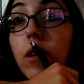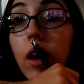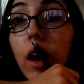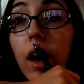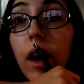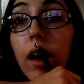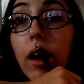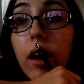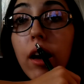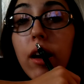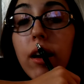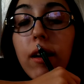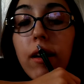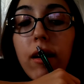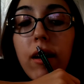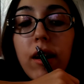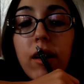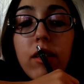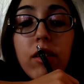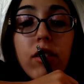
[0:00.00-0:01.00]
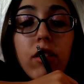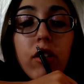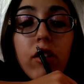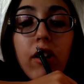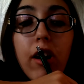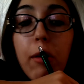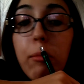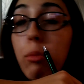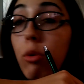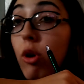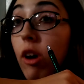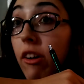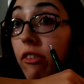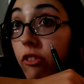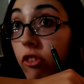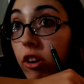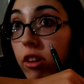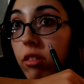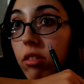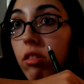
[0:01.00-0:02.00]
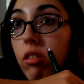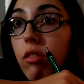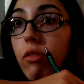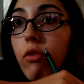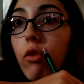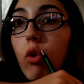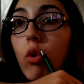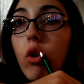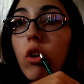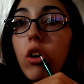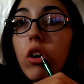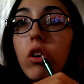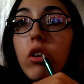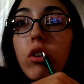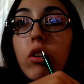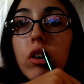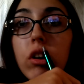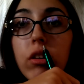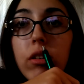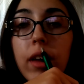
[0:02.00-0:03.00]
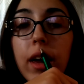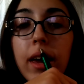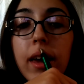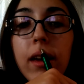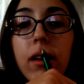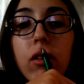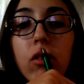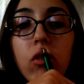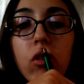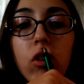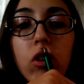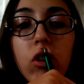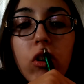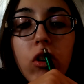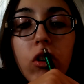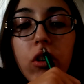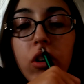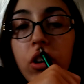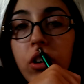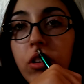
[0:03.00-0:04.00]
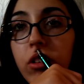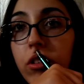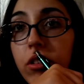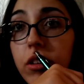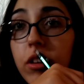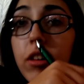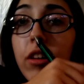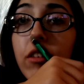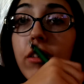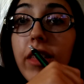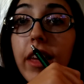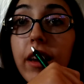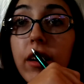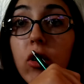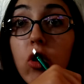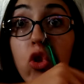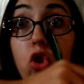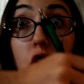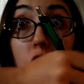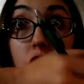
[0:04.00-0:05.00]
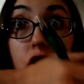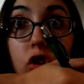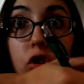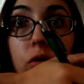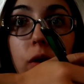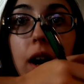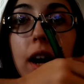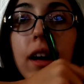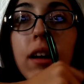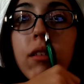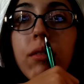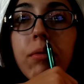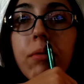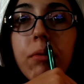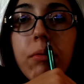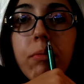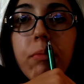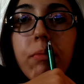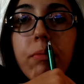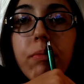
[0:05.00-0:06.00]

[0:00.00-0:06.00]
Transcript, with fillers: Uh, is there a preference for who you date or, you know, like gender wise?